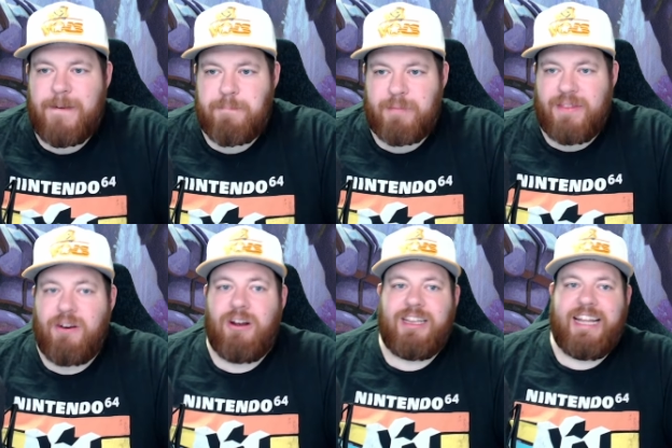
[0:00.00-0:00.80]
And then
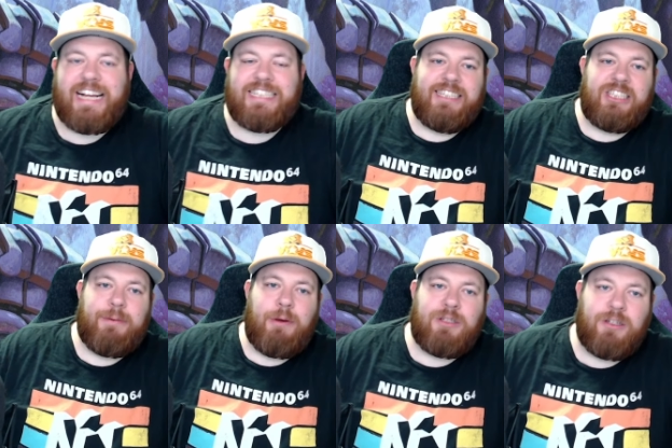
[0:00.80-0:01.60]
our last
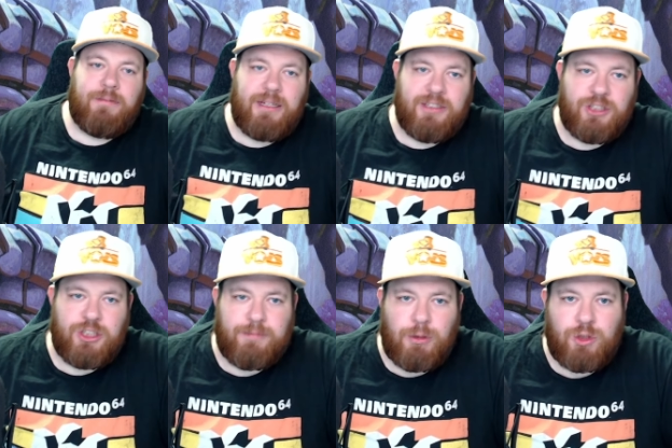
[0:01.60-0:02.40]
enchantment I want to talk about is
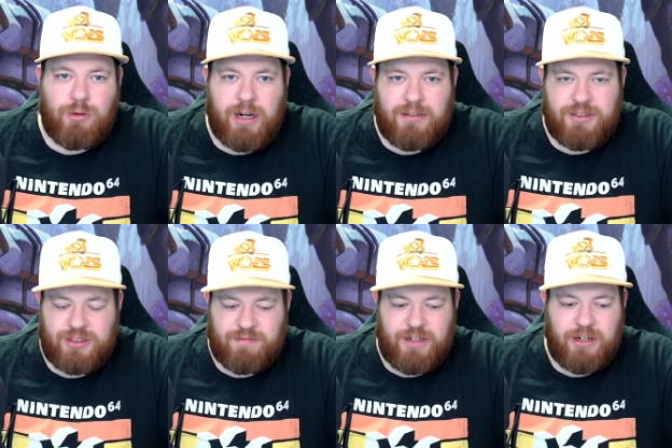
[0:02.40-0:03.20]
Smoke Shroud. This is
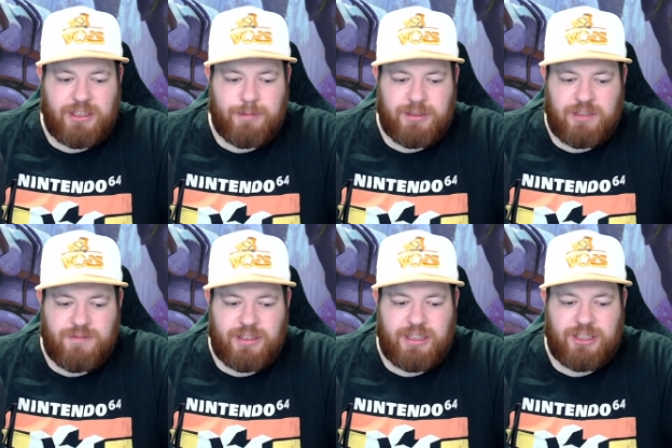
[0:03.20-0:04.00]
a very
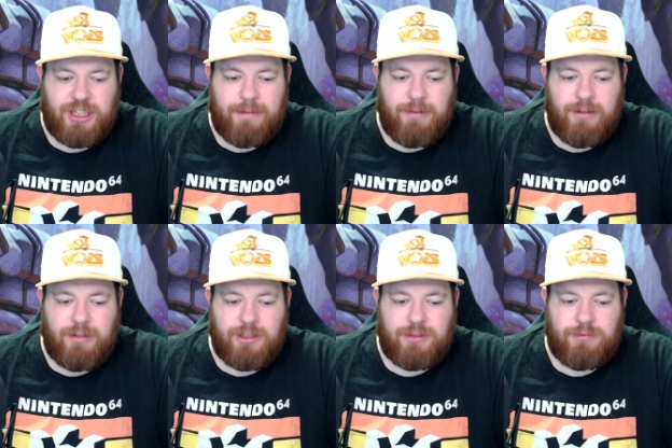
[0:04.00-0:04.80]
specific enchantment
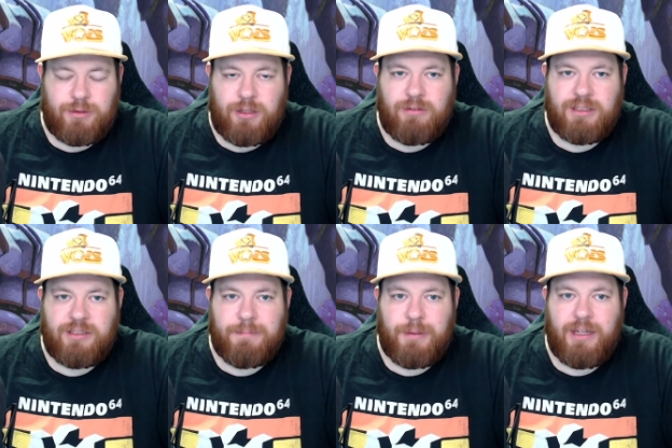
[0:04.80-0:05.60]
which will only
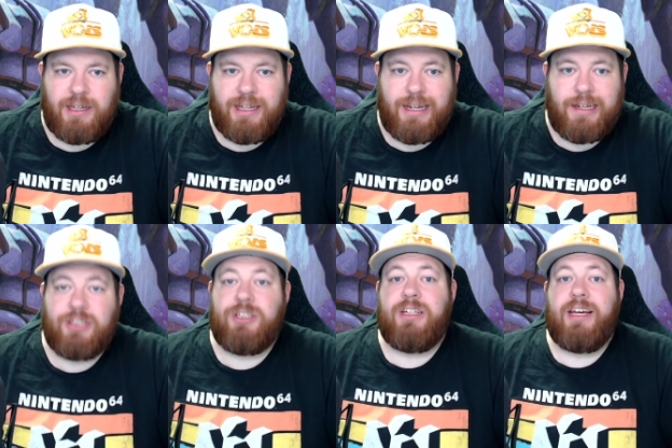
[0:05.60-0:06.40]
see play in a
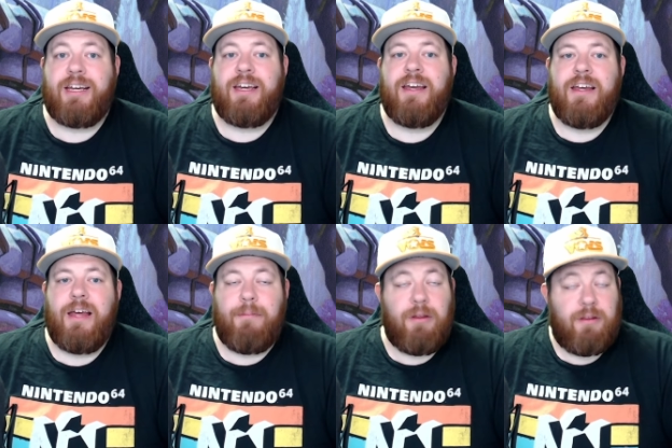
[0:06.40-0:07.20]
ninja deck.
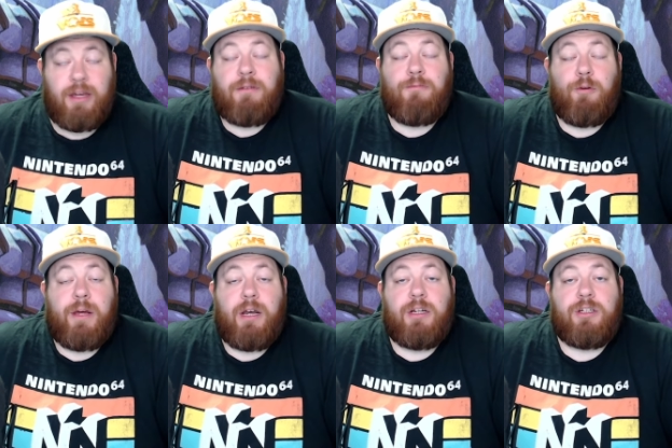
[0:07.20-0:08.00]
But hey, we're
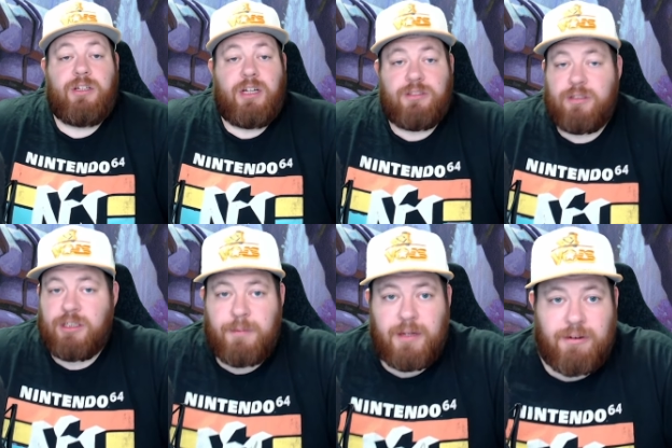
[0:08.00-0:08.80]
playing a ninja deck, so let's
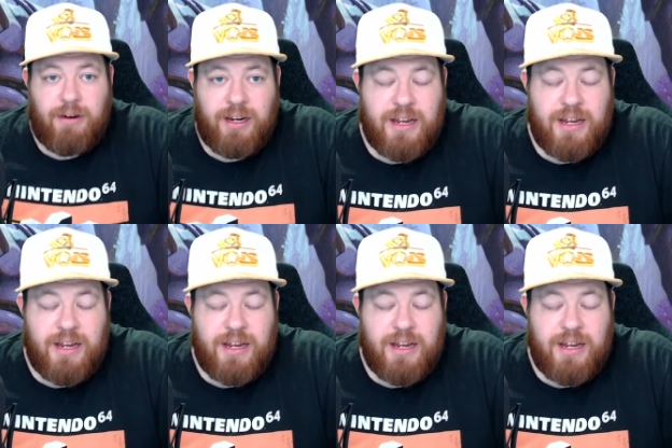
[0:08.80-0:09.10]
play it, right?